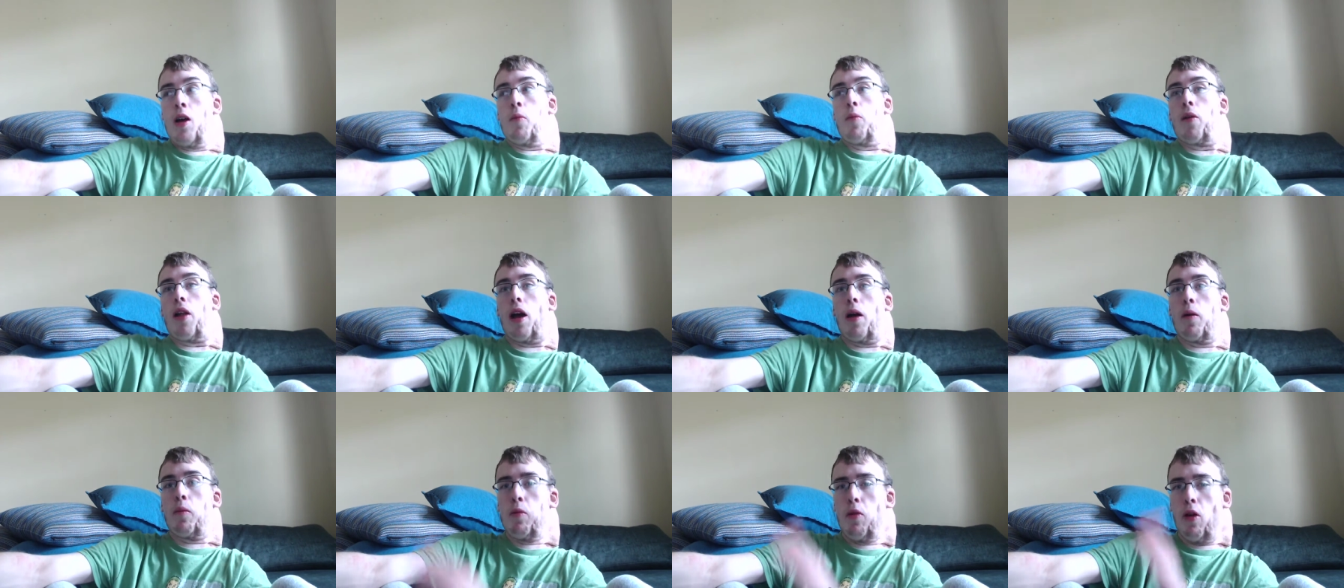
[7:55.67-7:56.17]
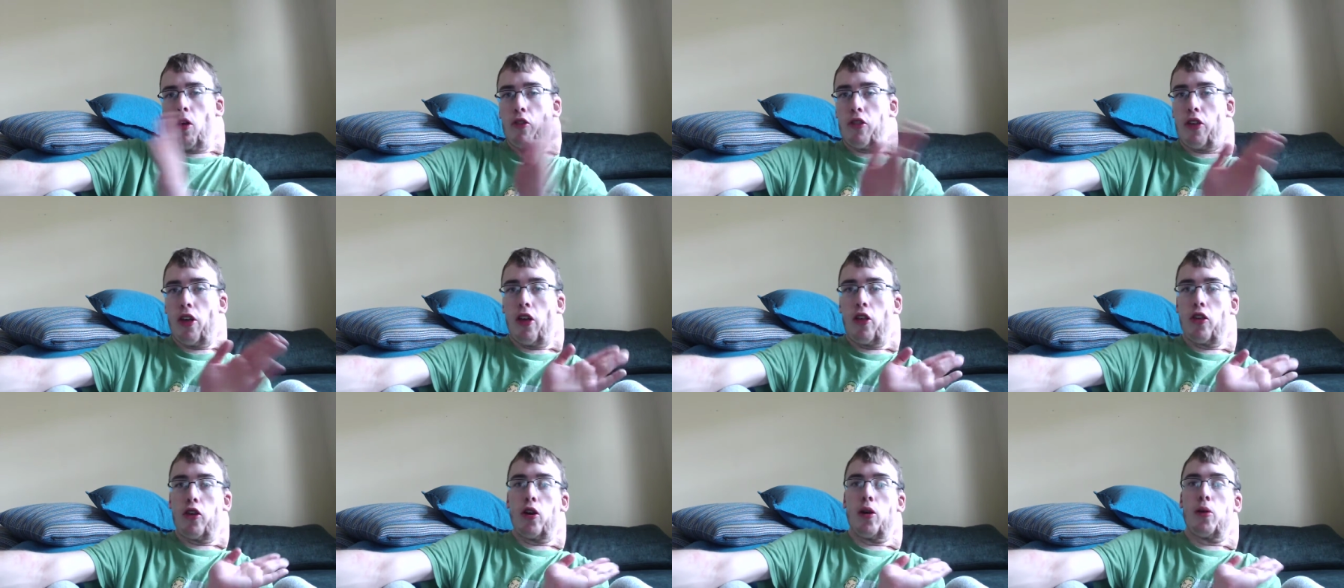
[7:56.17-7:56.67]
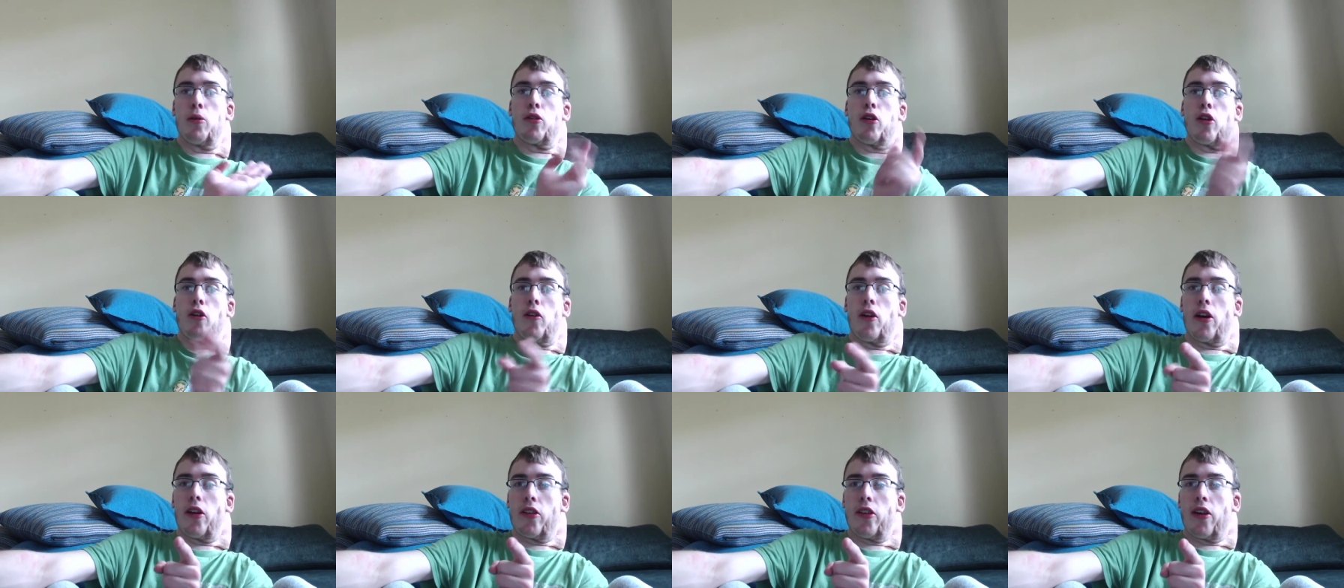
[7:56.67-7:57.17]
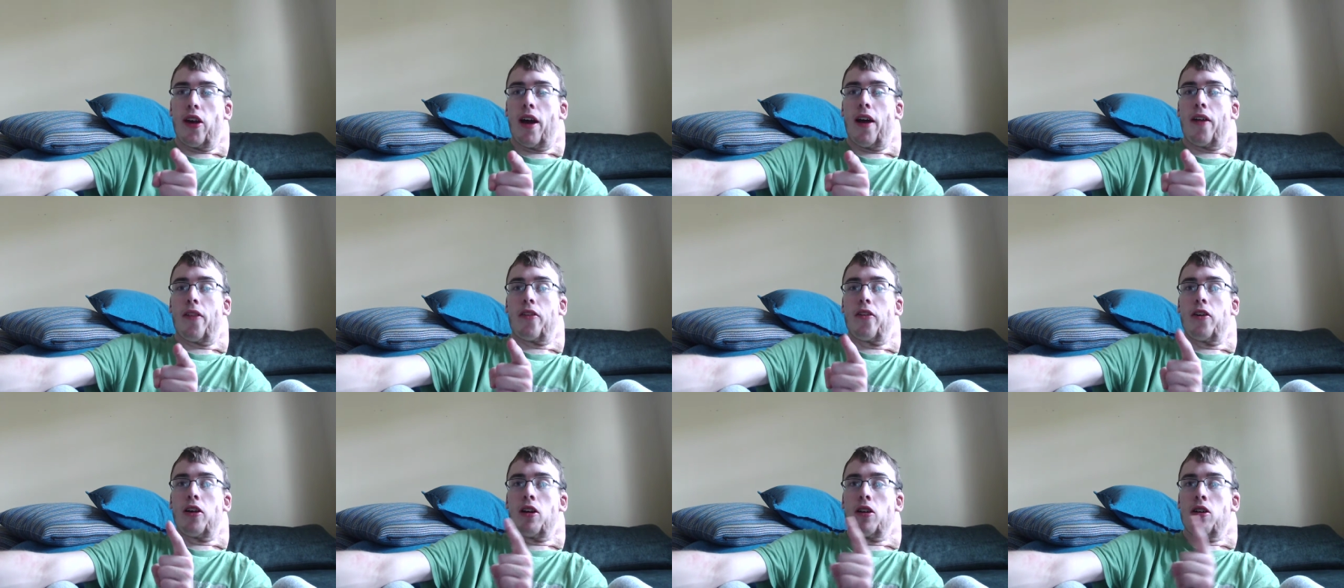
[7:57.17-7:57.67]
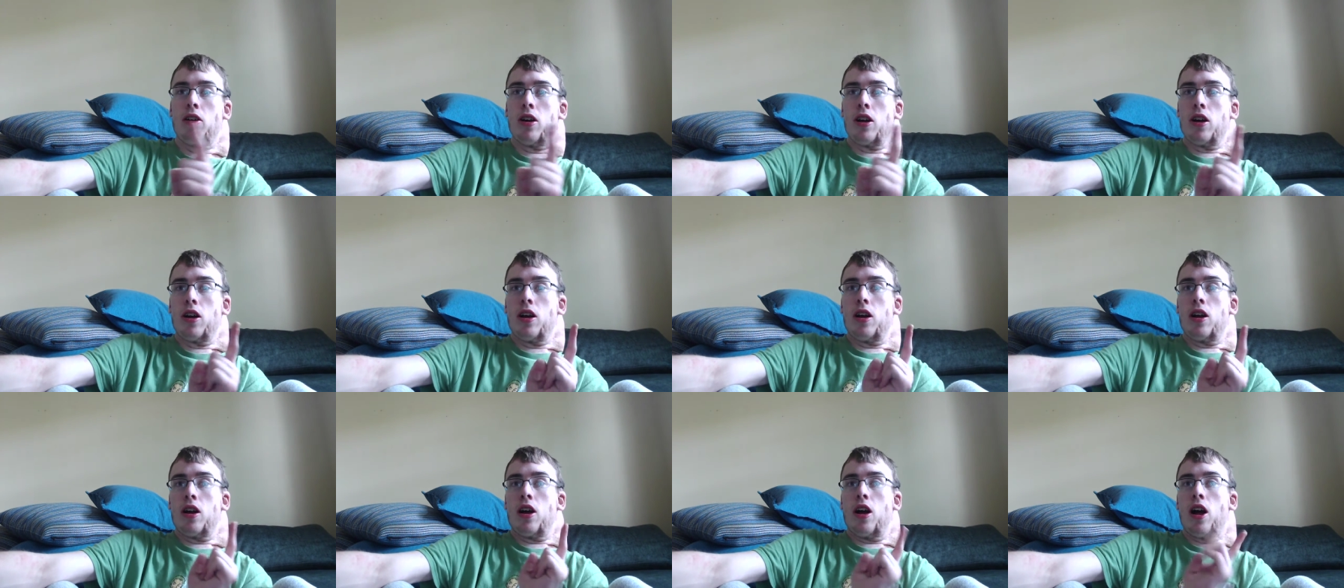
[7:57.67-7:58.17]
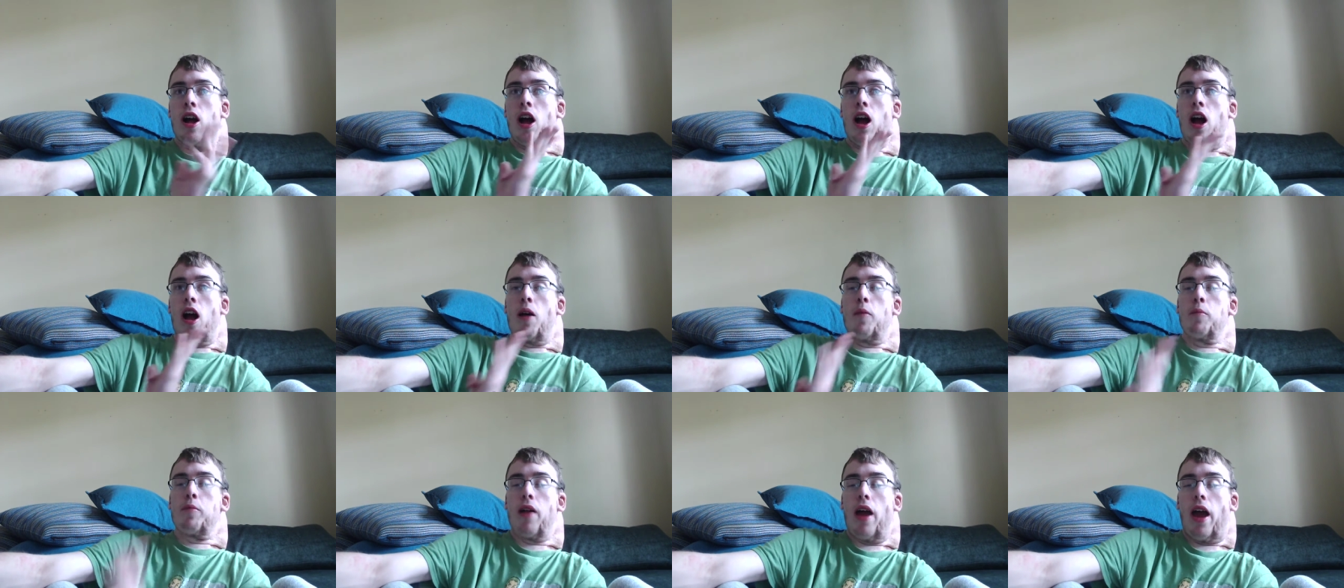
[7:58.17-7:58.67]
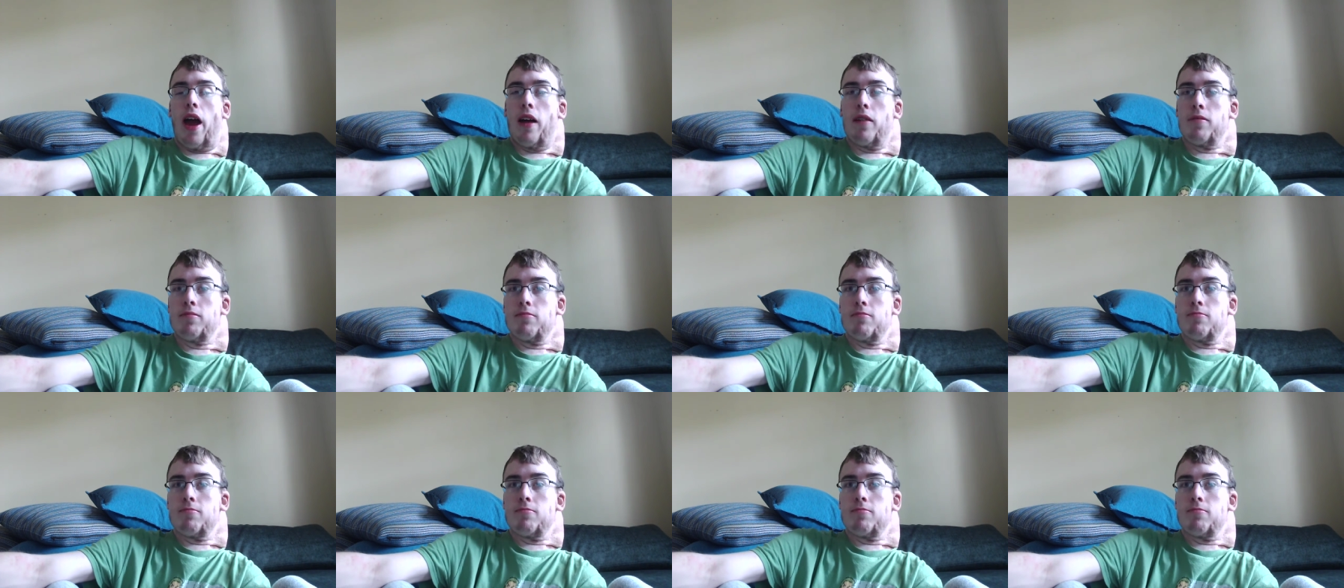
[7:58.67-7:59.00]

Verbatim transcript: But I will tell you it was a great chapter. Um, yeah.